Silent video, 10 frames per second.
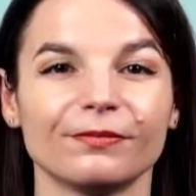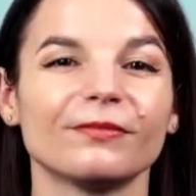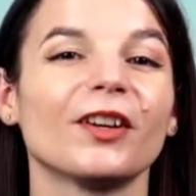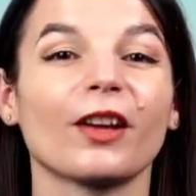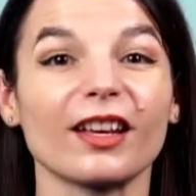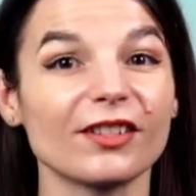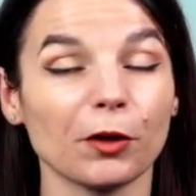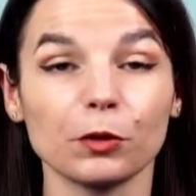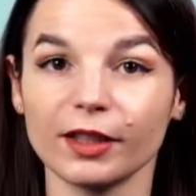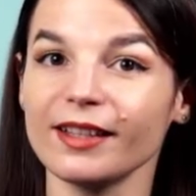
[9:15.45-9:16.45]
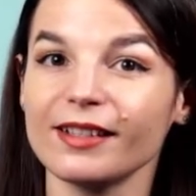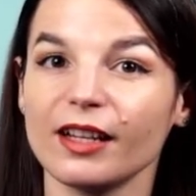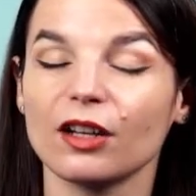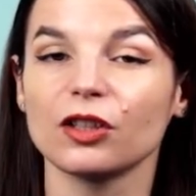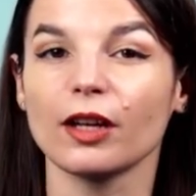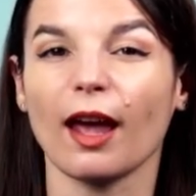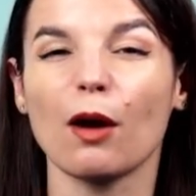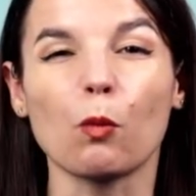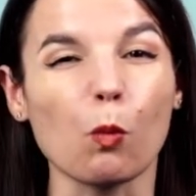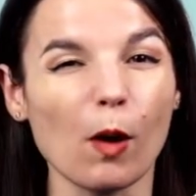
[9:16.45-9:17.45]
Okay, so let's take a look at
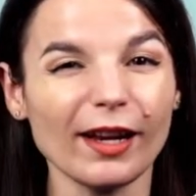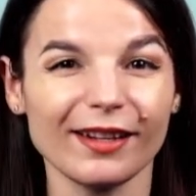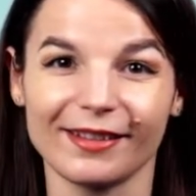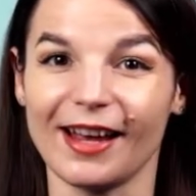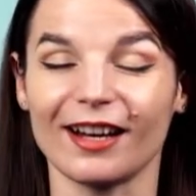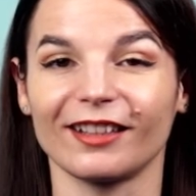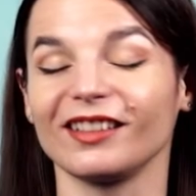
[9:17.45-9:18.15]
what exactly